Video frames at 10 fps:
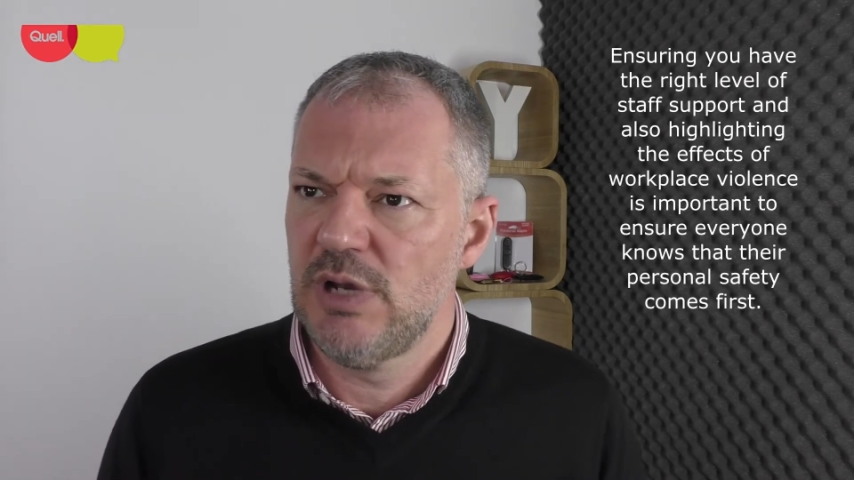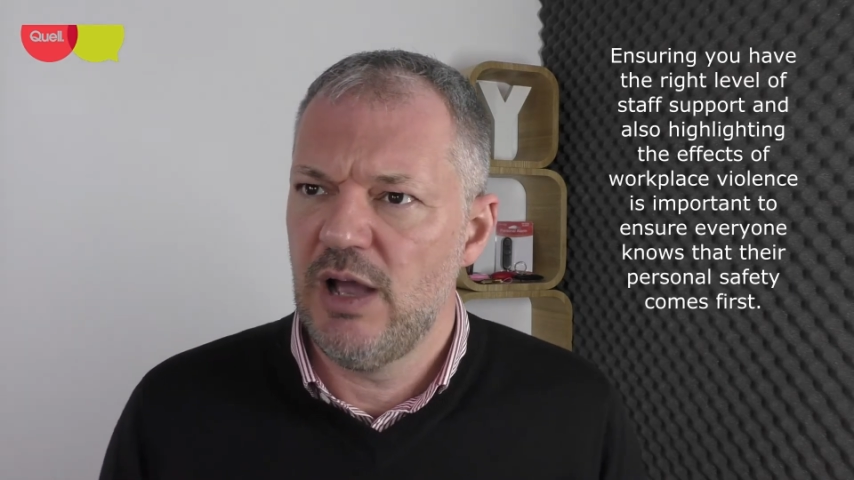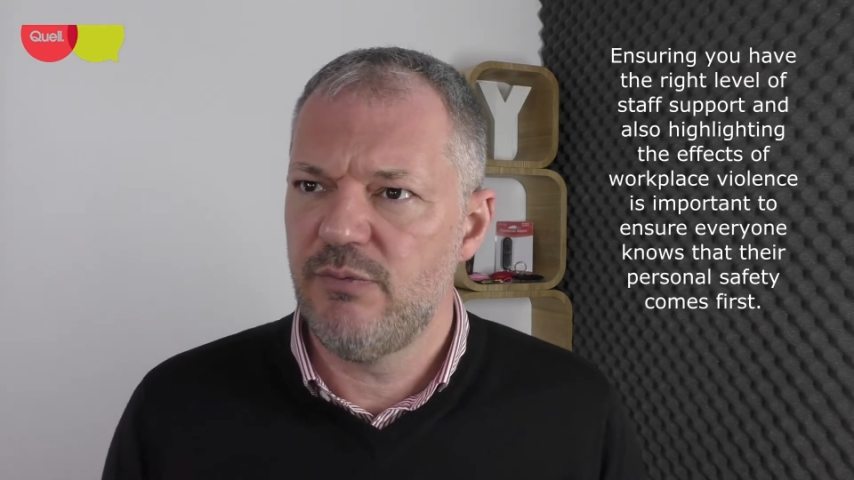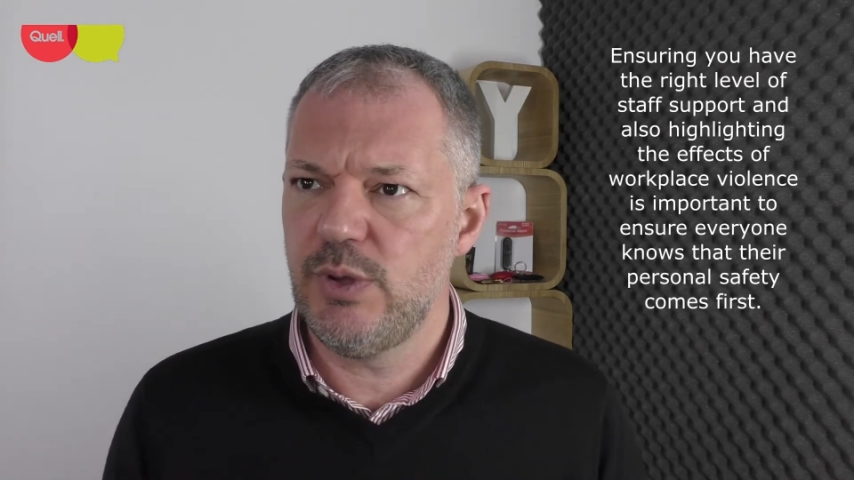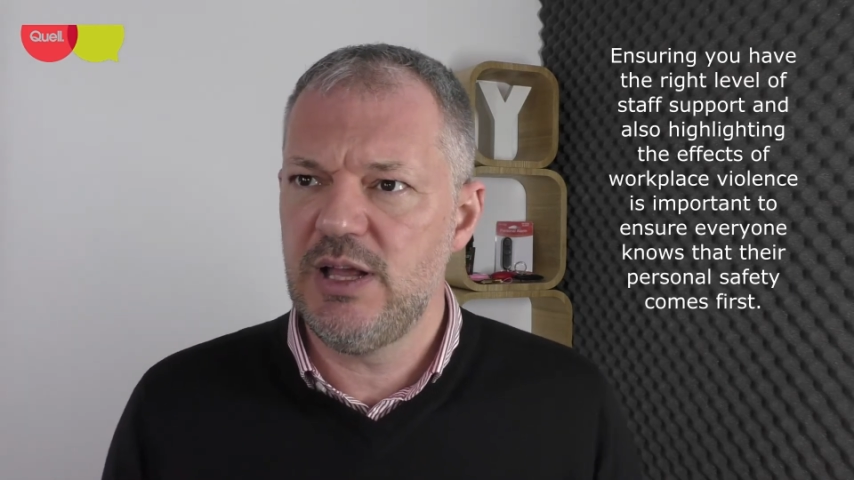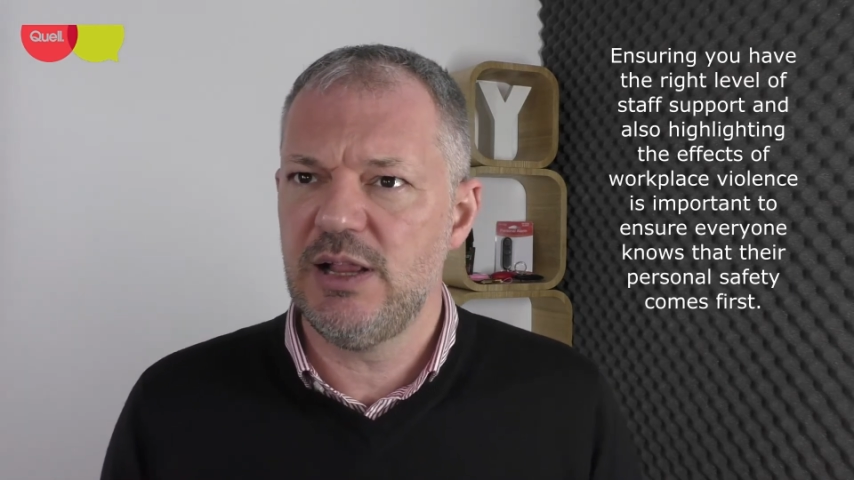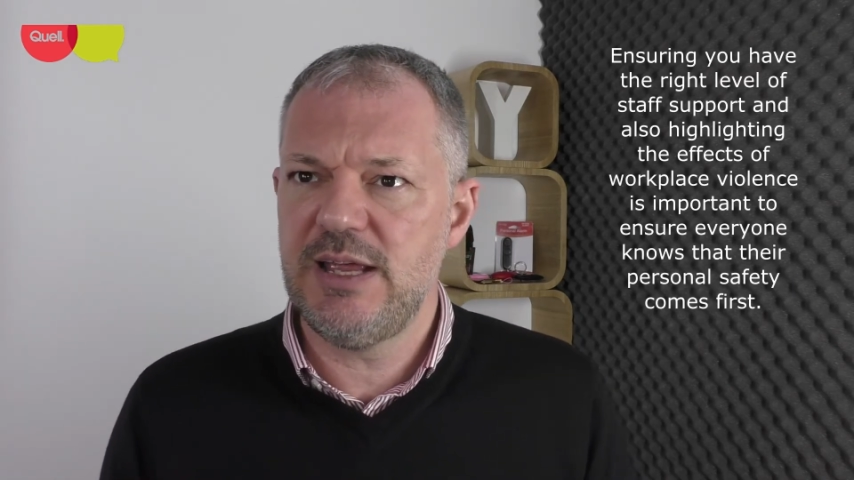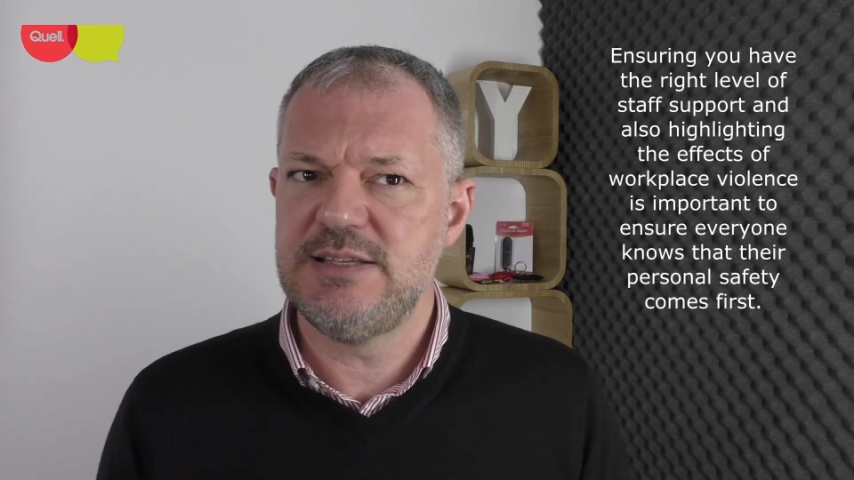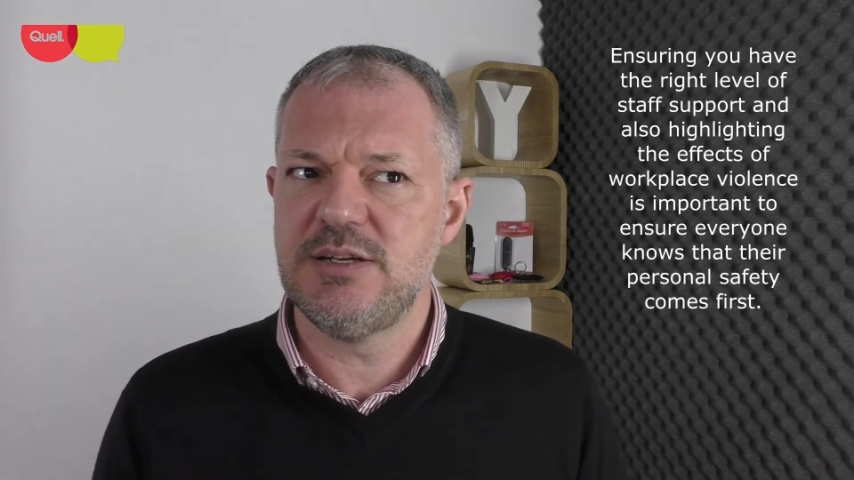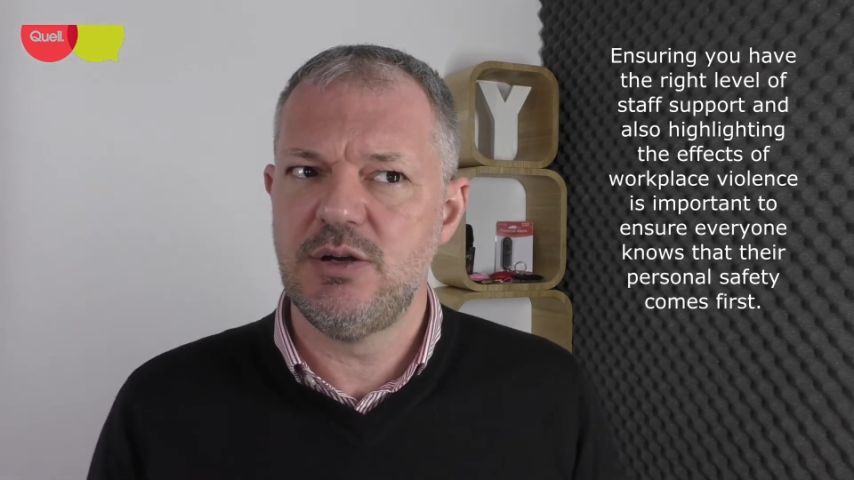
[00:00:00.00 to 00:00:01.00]
Have we
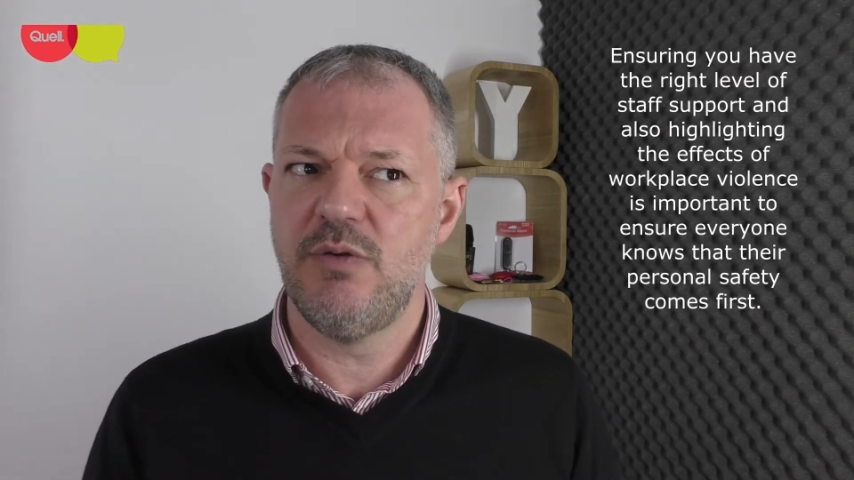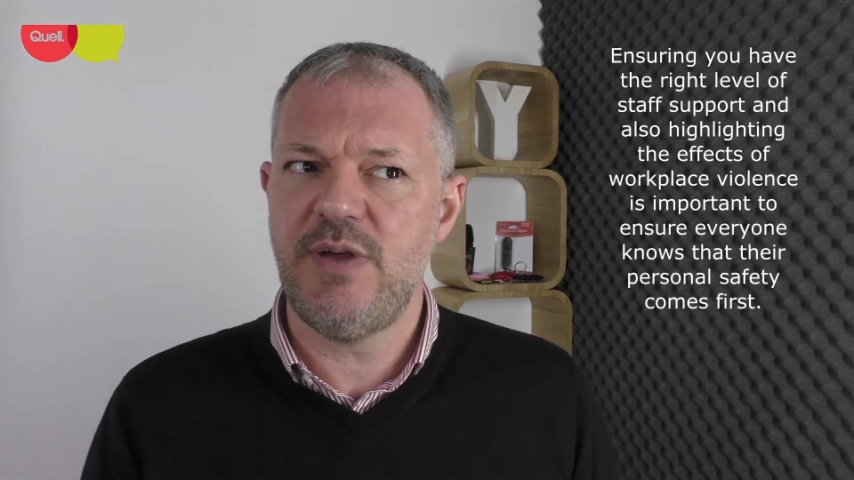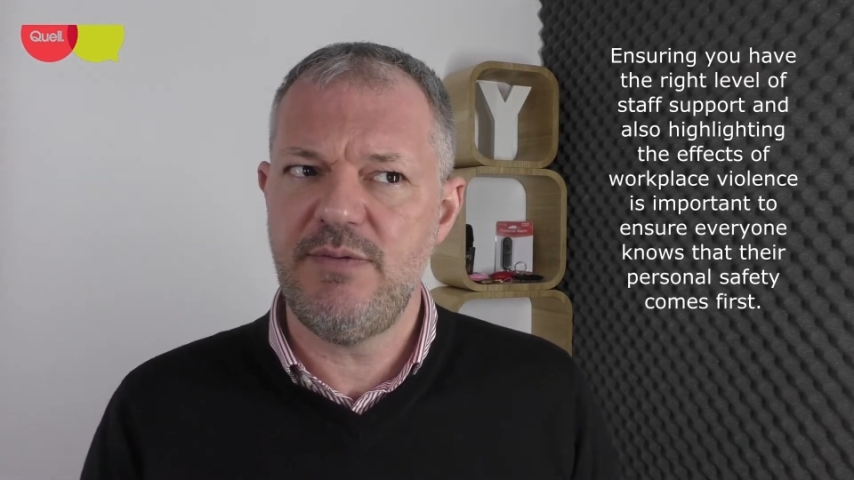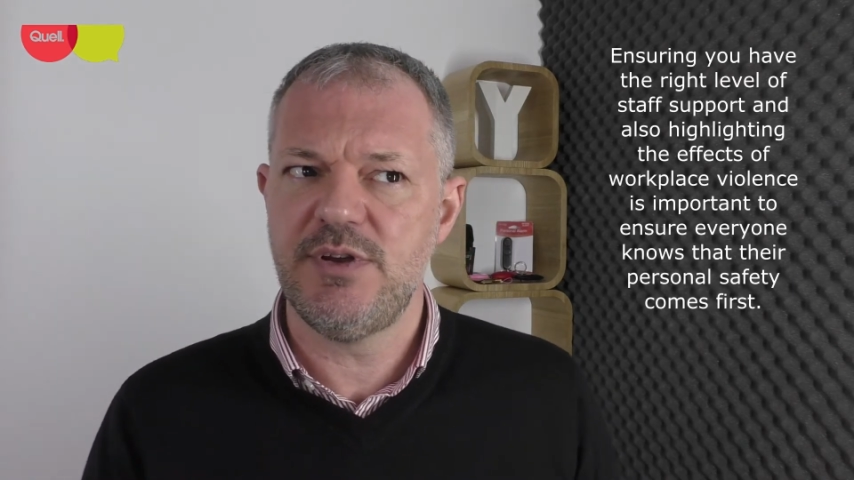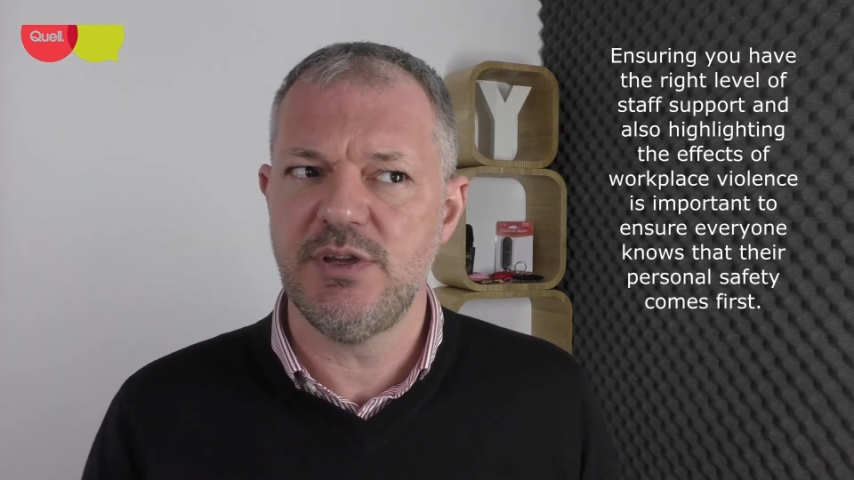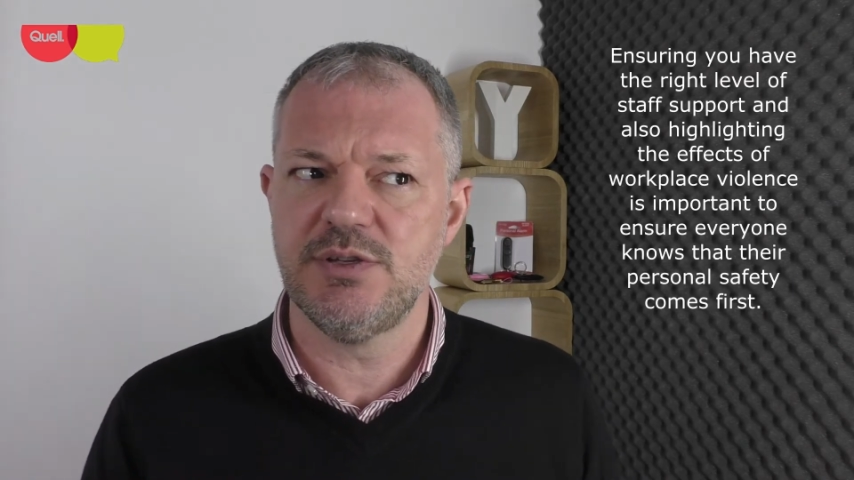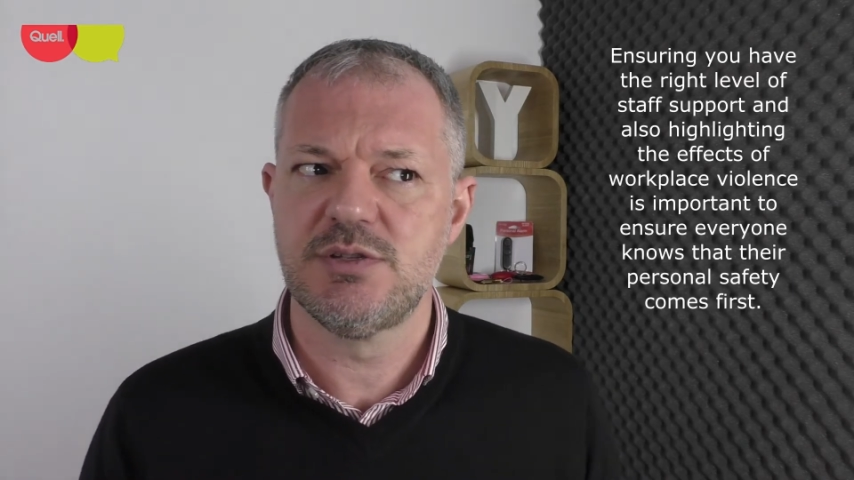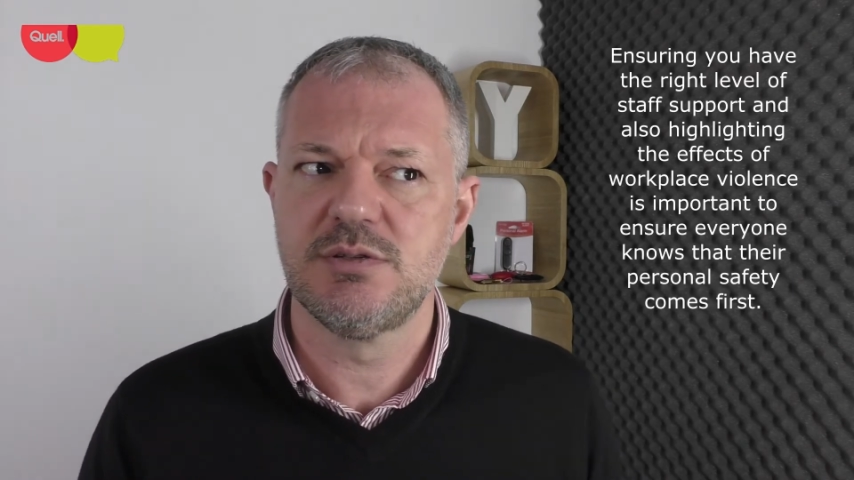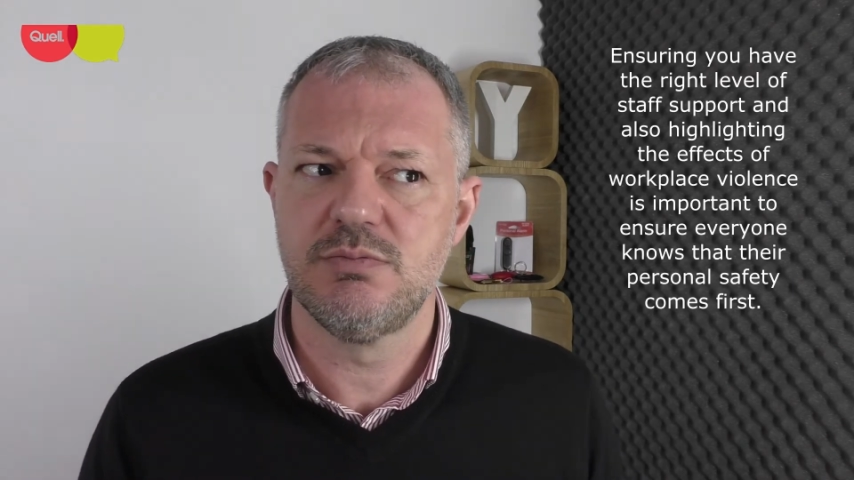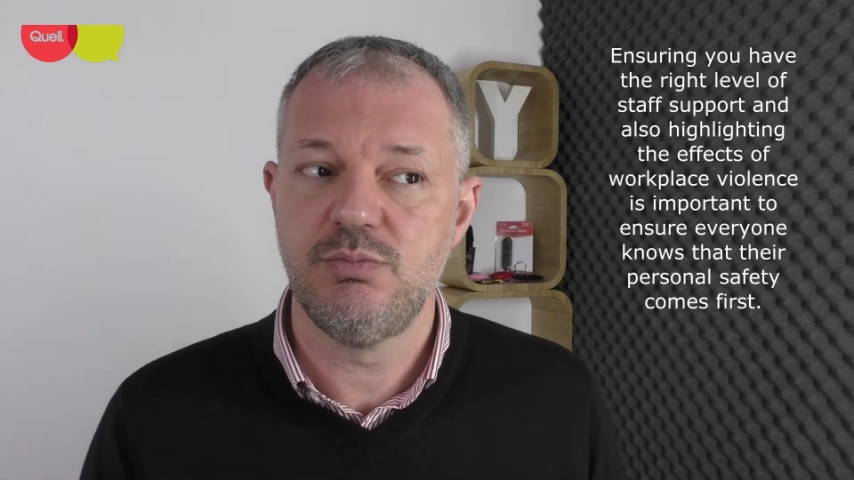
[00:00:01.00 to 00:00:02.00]
collated enough
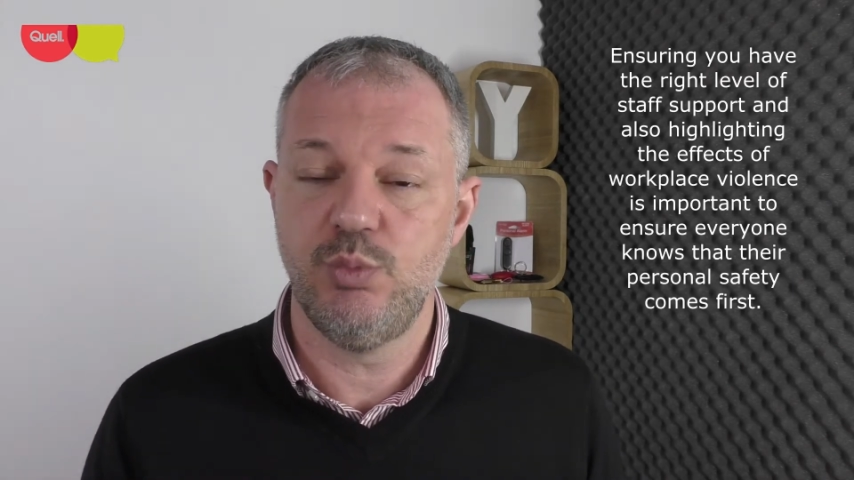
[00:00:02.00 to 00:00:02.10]
evidence,